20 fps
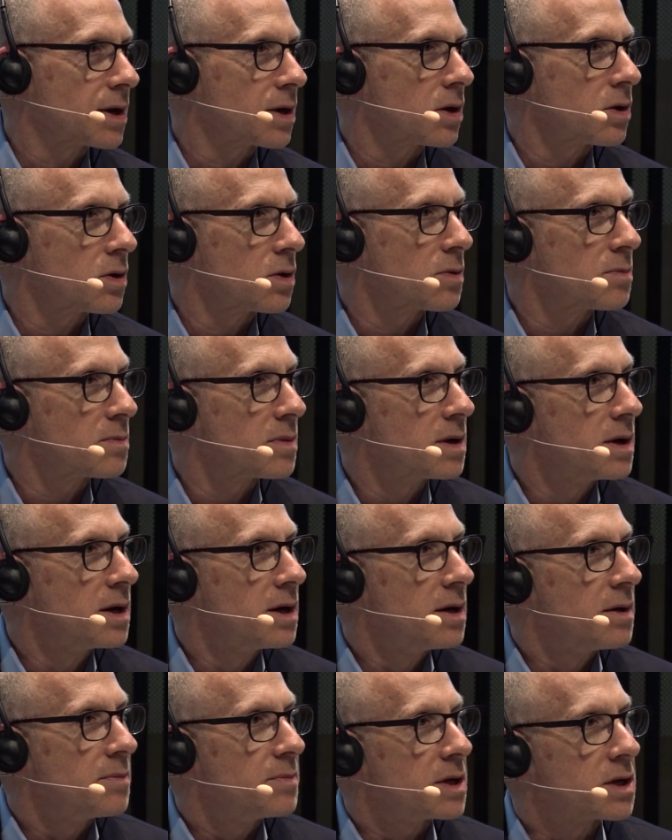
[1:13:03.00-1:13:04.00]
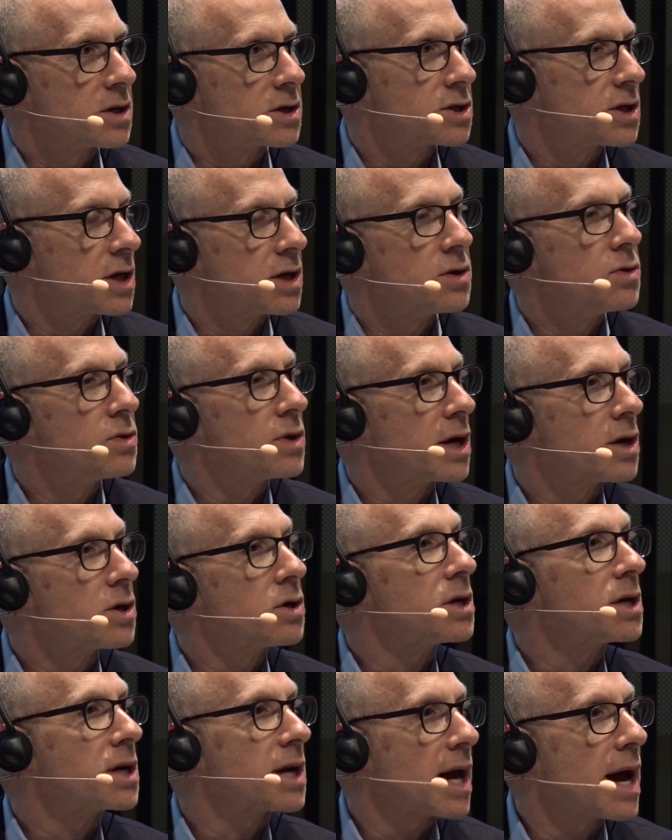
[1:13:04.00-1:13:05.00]
at home because they knew they
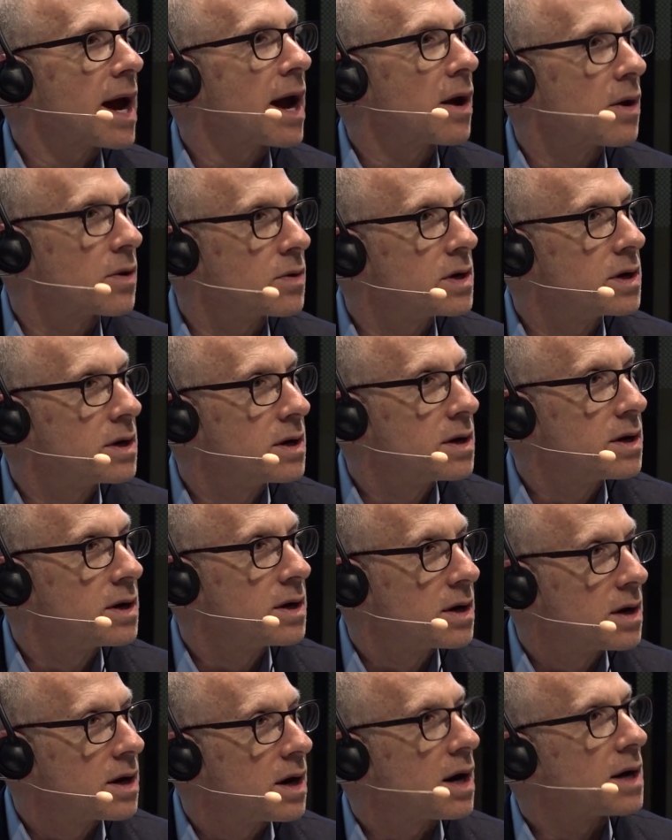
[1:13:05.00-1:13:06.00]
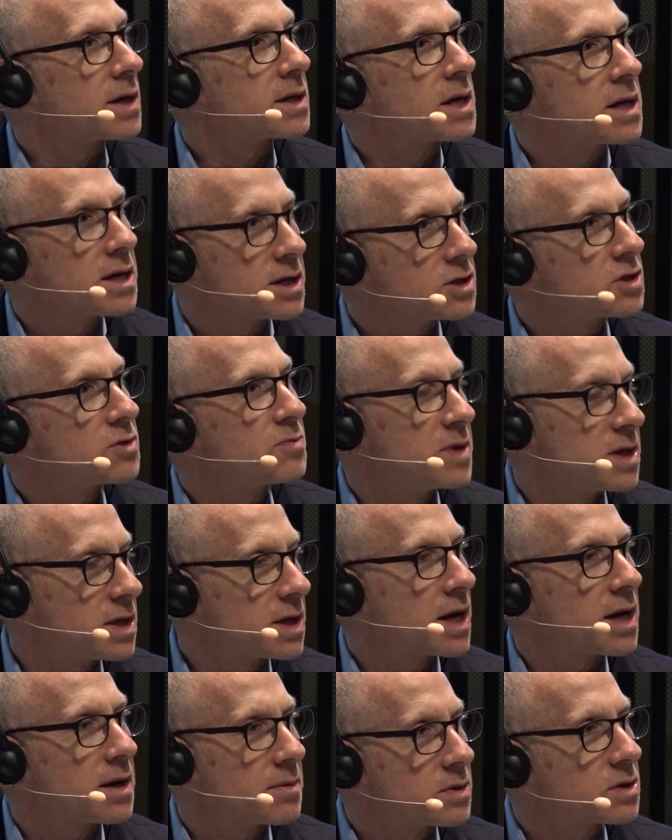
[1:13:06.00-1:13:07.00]
couldn't count on kids
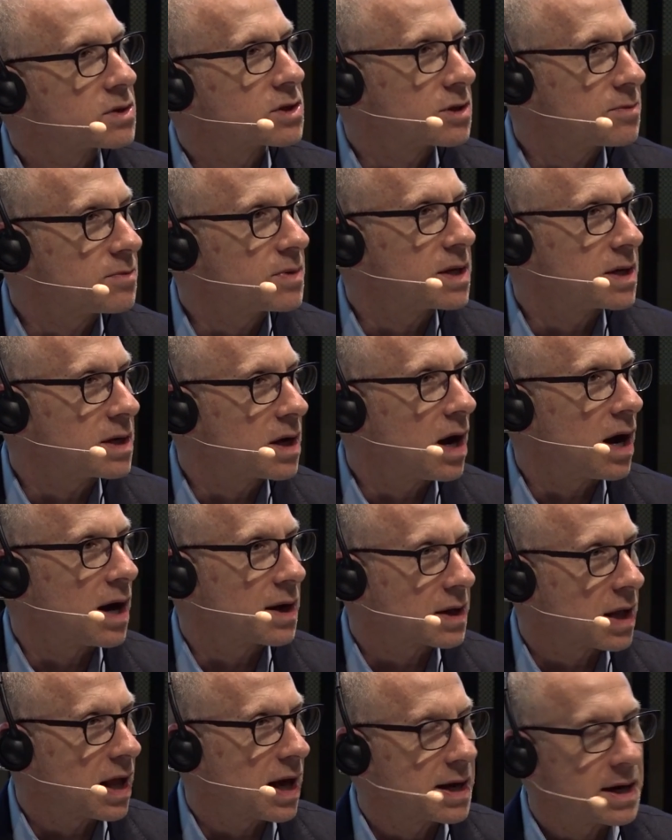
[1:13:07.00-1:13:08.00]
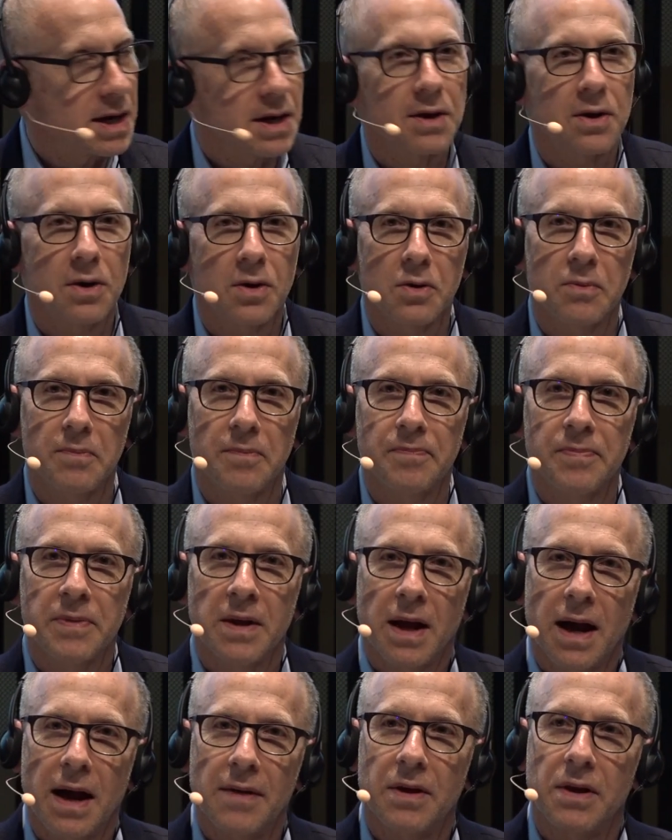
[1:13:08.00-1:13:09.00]
being able to be online at home.
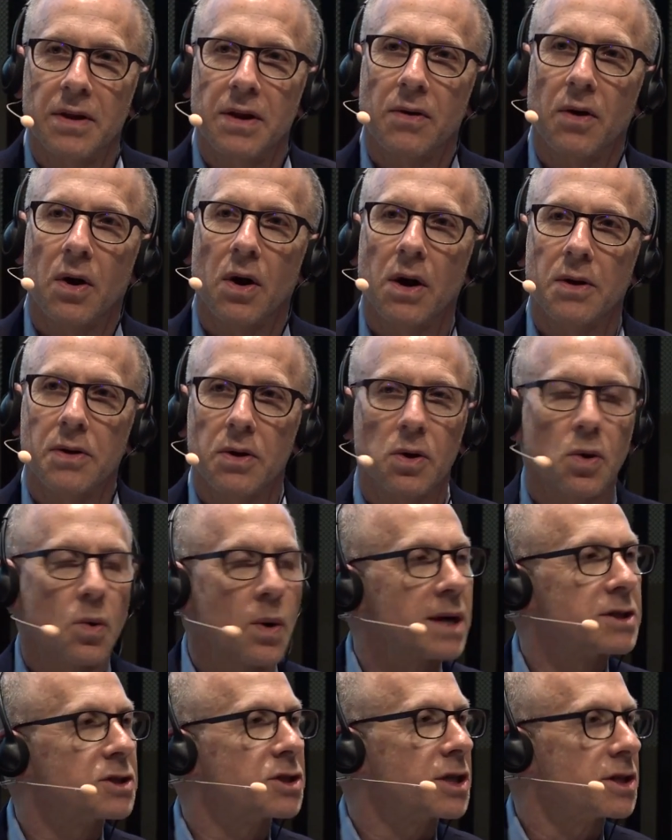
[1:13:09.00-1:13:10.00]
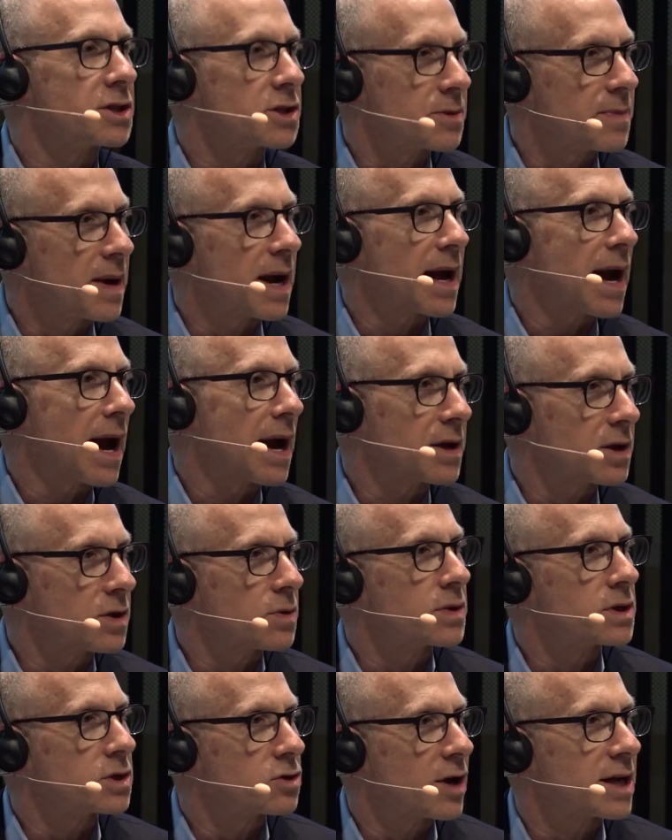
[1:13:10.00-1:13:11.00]
And then there were other questions about how do
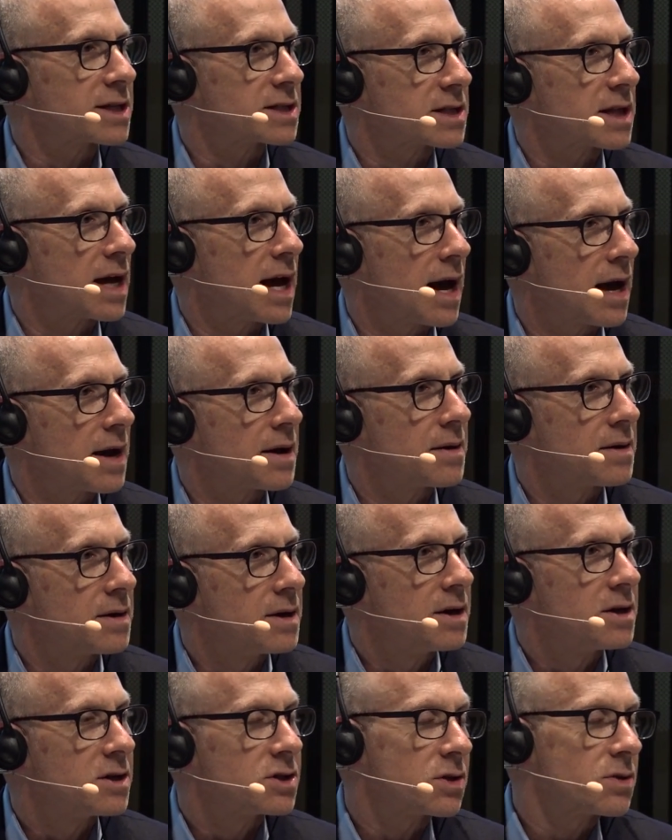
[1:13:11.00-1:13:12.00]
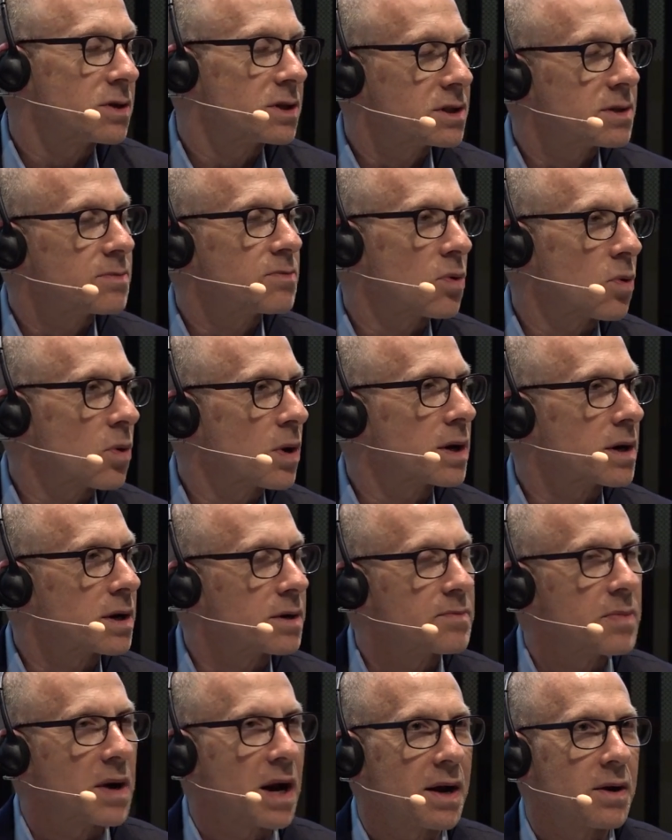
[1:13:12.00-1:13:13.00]
you address that. So it's
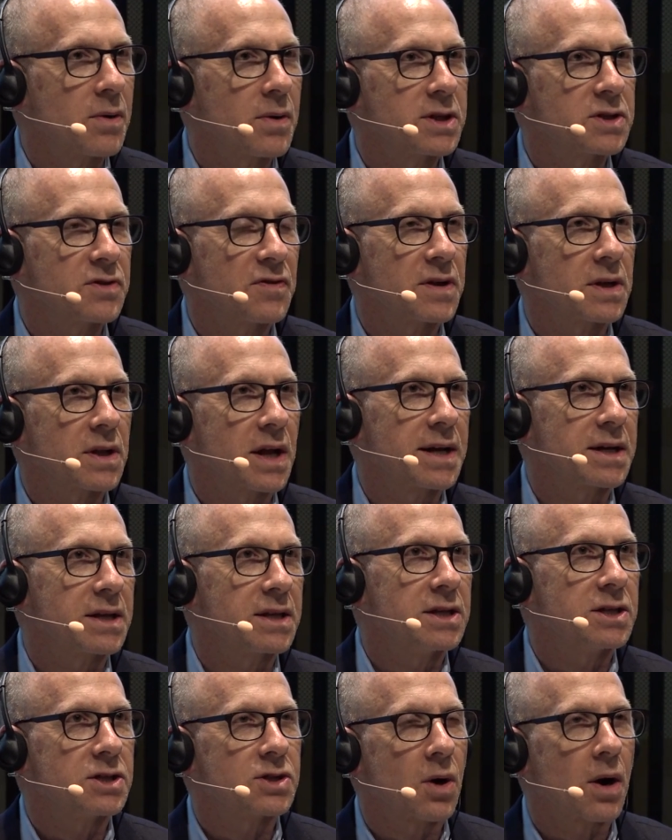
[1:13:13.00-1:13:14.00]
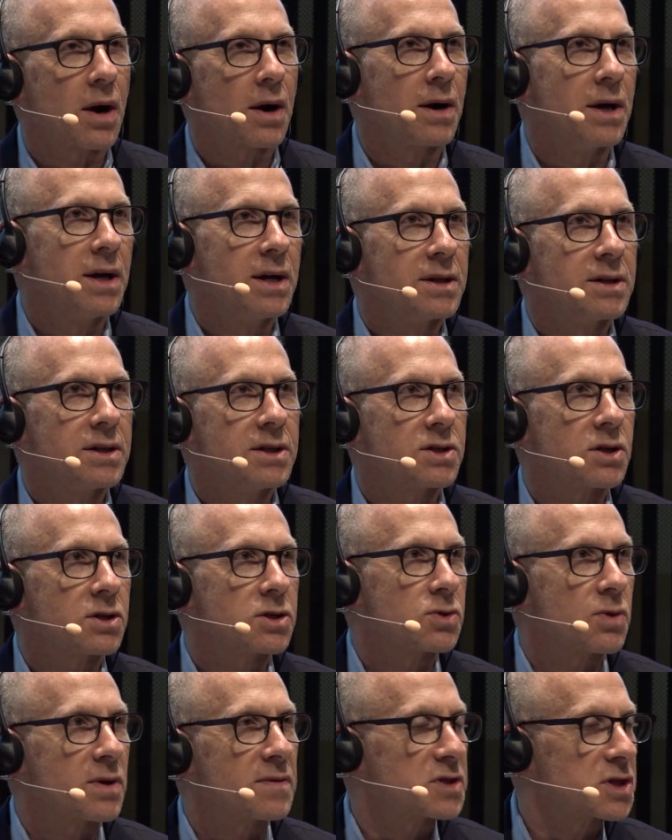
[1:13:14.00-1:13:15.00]
important, but I always feel like these are, these are
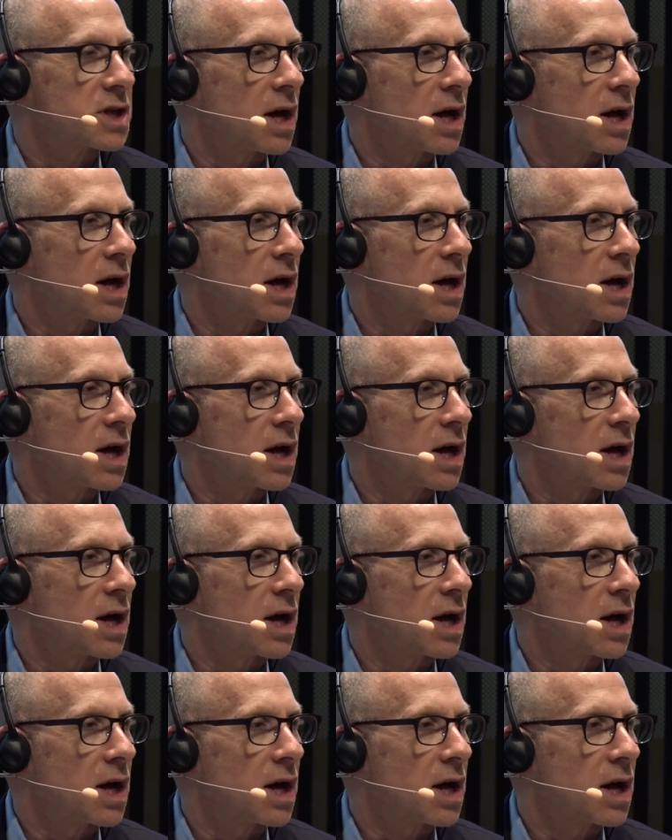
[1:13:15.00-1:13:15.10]
sort of